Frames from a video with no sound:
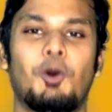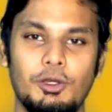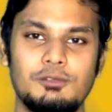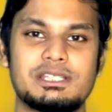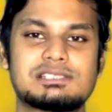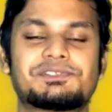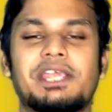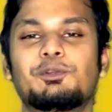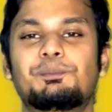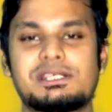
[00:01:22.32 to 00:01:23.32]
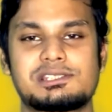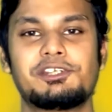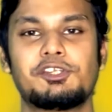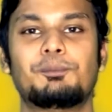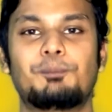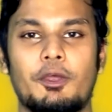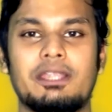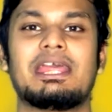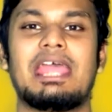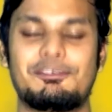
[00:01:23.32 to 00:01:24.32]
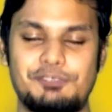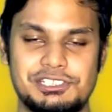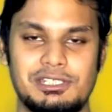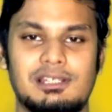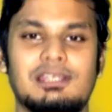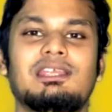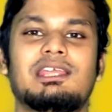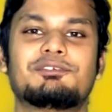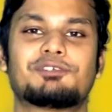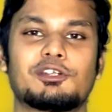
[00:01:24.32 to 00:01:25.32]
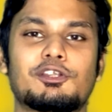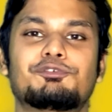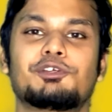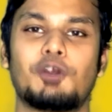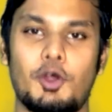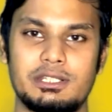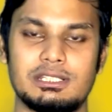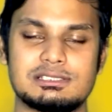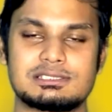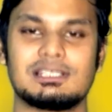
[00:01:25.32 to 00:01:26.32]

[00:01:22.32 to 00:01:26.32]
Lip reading: Always try to present your point efficiently in front of your audience.